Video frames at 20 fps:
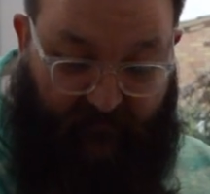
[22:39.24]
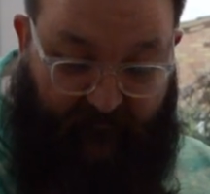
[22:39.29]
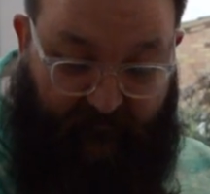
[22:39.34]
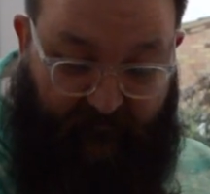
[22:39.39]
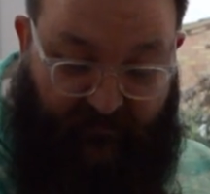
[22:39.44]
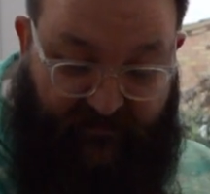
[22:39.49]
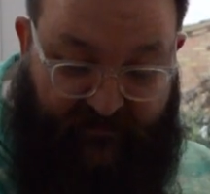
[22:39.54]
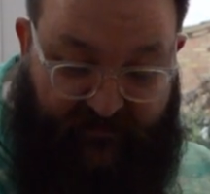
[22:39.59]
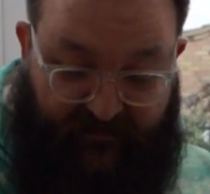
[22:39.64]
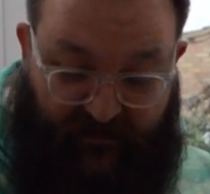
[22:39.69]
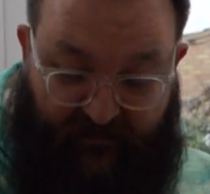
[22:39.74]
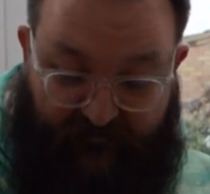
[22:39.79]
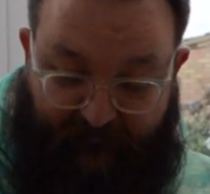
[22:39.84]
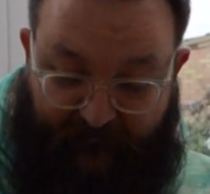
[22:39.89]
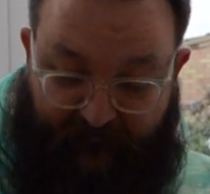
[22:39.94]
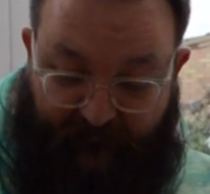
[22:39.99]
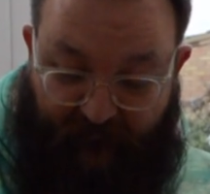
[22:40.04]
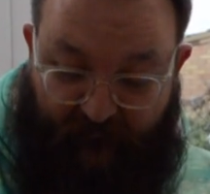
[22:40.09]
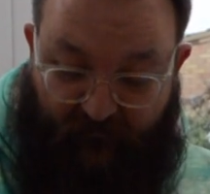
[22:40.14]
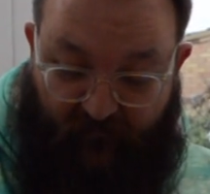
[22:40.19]
but
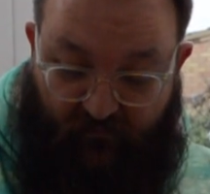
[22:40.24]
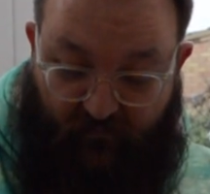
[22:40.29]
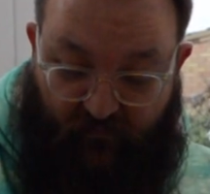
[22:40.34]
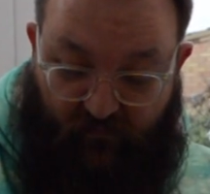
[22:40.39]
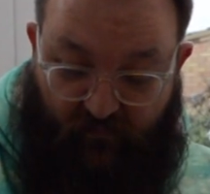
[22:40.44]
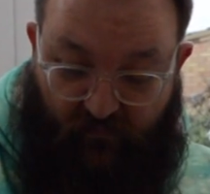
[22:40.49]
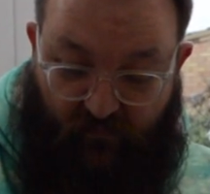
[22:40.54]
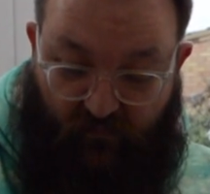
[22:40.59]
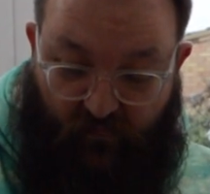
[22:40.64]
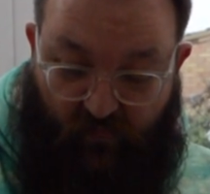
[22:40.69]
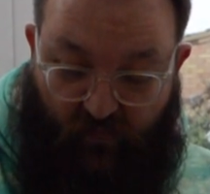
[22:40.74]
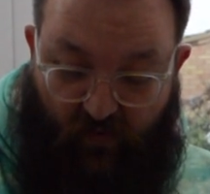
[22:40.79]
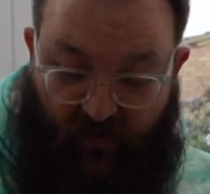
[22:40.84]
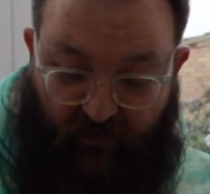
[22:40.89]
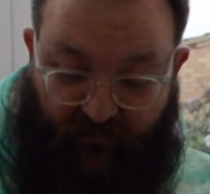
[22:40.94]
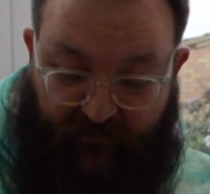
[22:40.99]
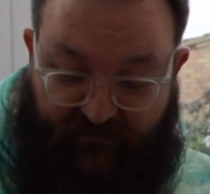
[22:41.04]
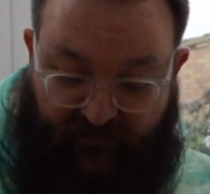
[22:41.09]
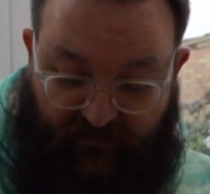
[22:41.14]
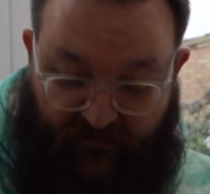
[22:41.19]

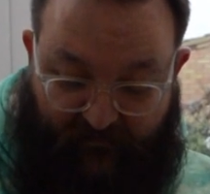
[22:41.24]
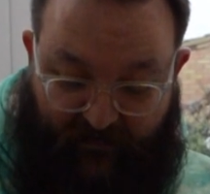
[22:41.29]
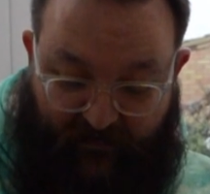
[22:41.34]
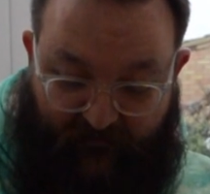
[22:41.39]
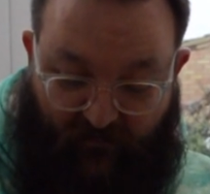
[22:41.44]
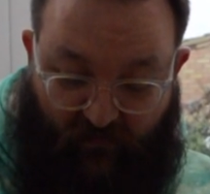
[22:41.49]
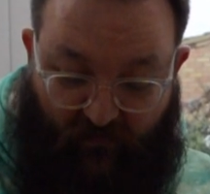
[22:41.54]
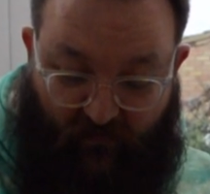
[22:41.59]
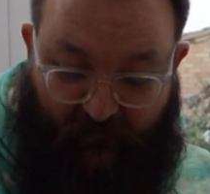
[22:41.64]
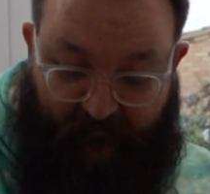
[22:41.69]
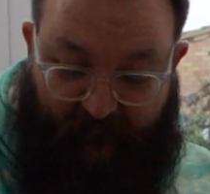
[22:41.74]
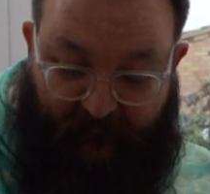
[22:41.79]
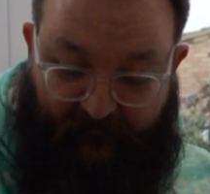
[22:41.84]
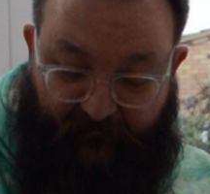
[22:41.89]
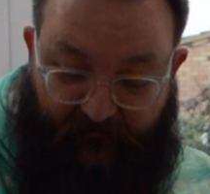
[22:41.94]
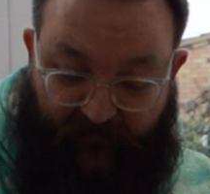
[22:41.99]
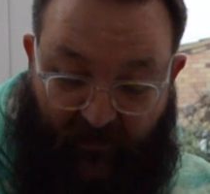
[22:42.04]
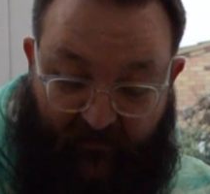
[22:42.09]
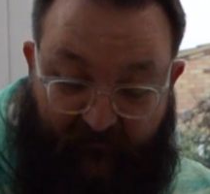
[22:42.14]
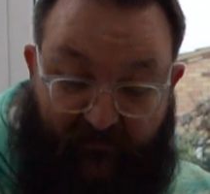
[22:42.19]
we'll do a bit more.
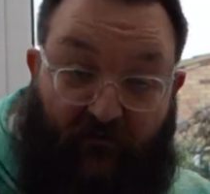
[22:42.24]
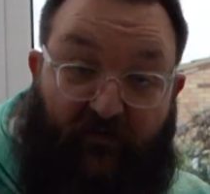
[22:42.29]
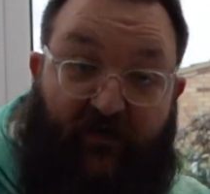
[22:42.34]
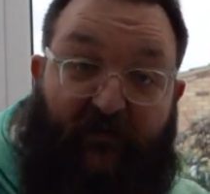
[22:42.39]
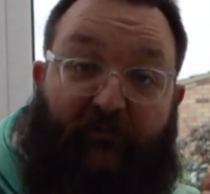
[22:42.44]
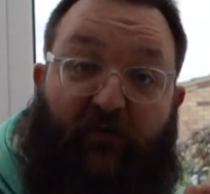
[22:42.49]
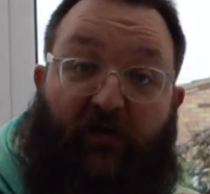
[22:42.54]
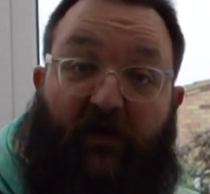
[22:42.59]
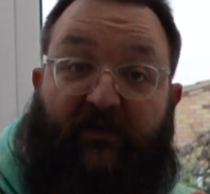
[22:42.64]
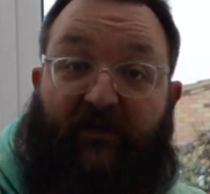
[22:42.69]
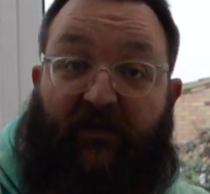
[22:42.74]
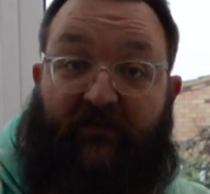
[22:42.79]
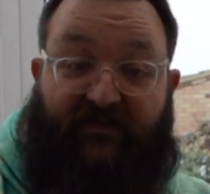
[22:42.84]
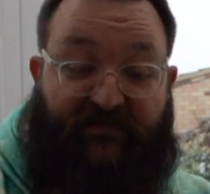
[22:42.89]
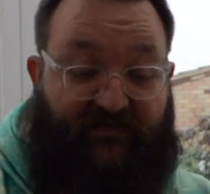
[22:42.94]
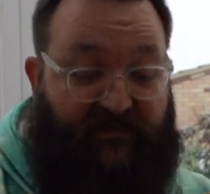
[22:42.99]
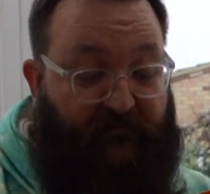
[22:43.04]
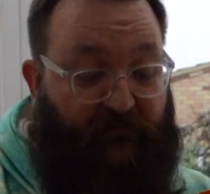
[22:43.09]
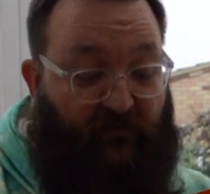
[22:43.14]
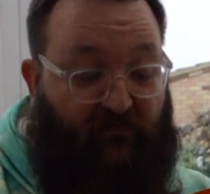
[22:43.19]
I've already put another
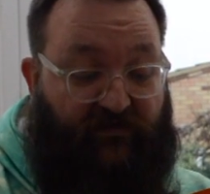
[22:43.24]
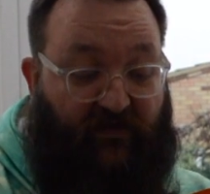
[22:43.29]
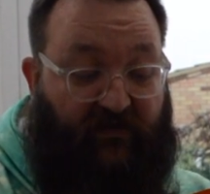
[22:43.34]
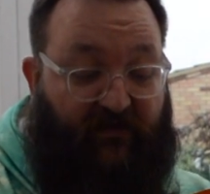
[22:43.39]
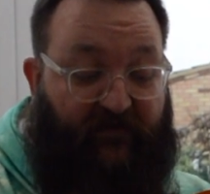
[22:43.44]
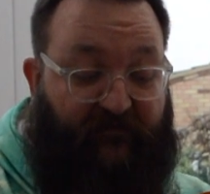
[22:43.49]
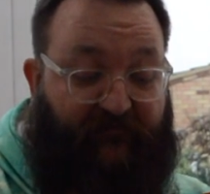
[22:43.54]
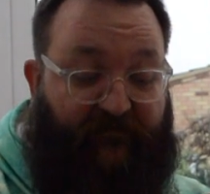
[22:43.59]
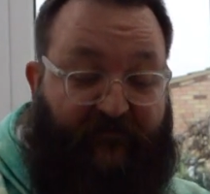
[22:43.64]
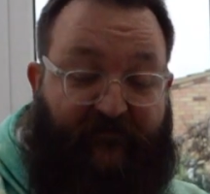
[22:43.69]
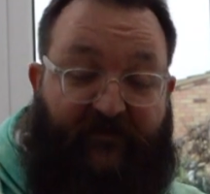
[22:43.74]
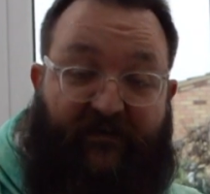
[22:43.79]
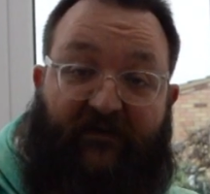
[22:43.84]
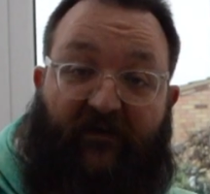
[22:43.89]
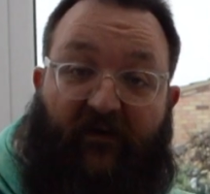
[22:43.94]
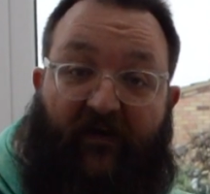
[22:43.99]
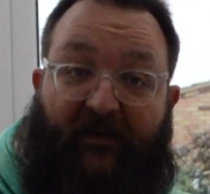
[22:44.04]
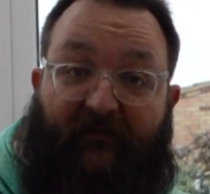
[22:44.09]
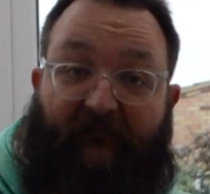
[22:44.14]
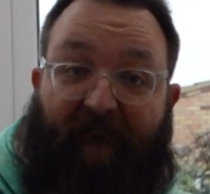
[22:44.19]
Seymour Duncan
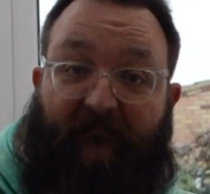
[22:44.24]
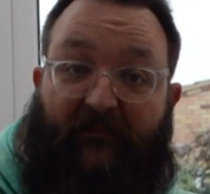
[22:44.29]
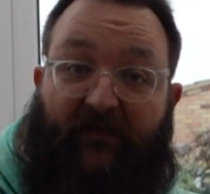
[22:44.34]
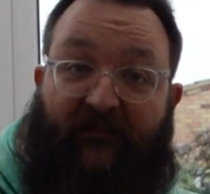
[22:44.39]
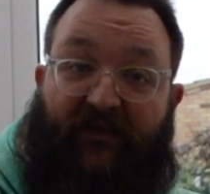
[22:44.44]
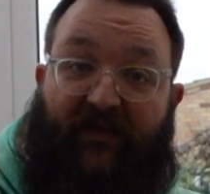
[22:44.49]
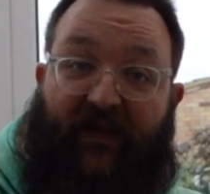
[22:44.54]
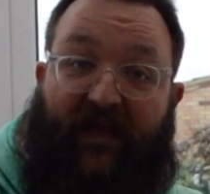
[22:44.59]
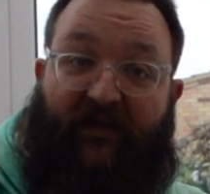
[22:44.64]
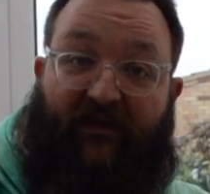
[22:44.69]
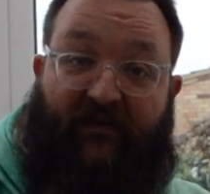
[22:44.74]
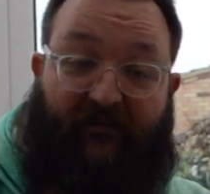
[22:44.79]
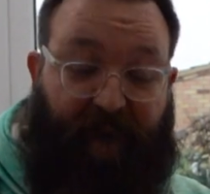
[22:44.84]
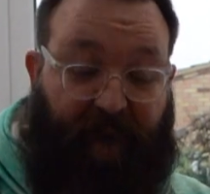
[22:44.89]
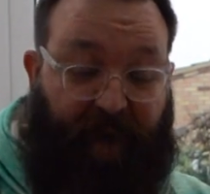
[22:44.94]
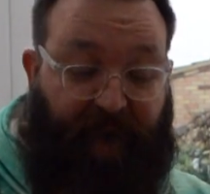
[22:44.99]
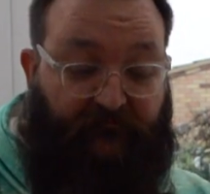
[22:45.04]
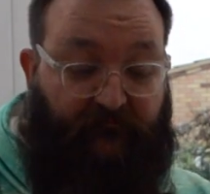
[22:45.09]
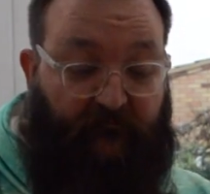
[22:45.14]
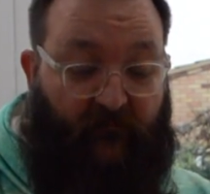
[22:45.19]
59 in the neck,
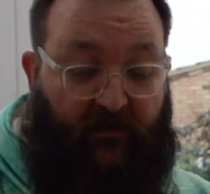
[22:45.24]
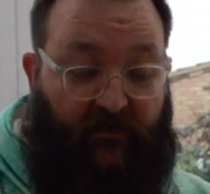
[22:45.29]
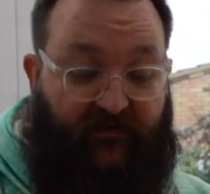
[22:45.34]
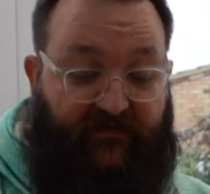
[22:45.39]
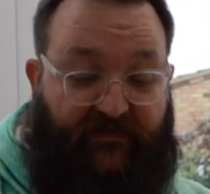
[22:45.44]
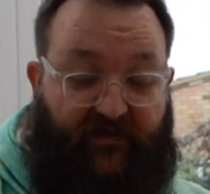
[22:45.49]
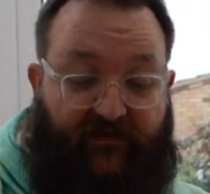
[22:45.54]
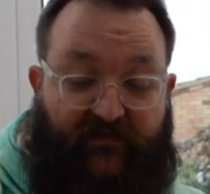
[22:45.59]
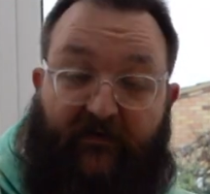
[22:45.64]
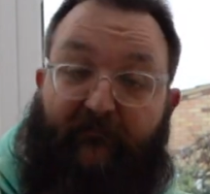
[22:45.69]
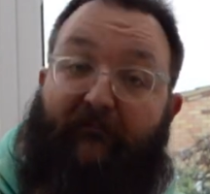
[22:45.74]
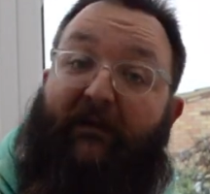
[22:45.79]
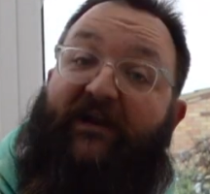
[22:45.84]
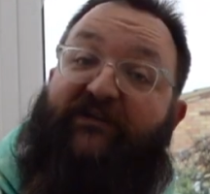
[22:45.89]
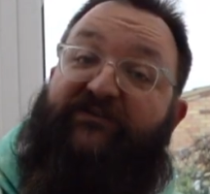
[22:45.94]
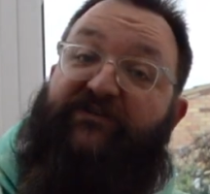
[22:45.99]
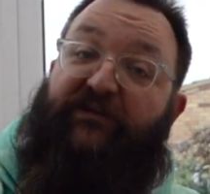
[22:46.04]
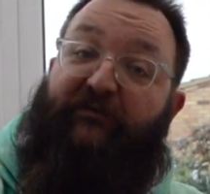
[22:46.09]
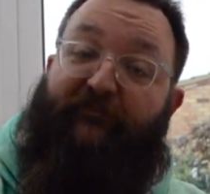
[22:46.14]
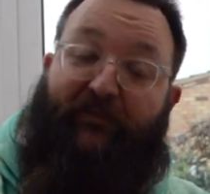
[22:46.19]
so they're a
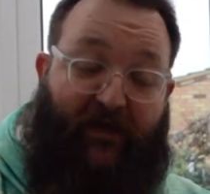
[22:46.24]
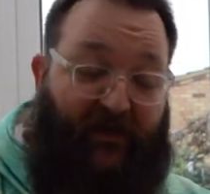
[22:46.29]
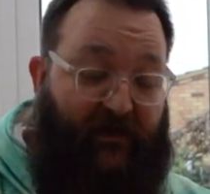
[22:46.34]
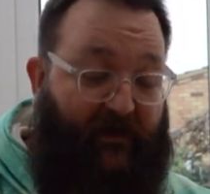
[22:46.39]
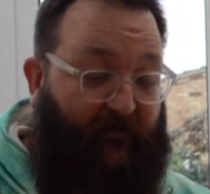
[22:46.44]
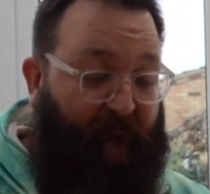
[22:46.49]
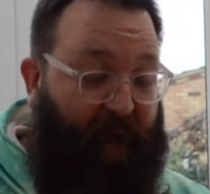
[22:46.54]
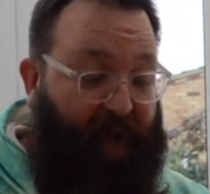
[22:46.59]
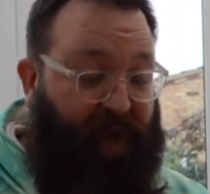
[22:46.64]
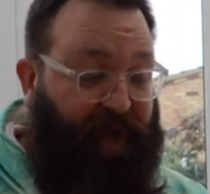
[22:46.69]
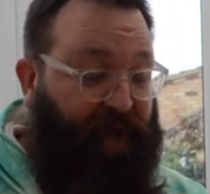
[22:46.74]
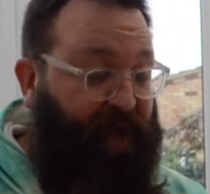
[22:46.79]
matching pair.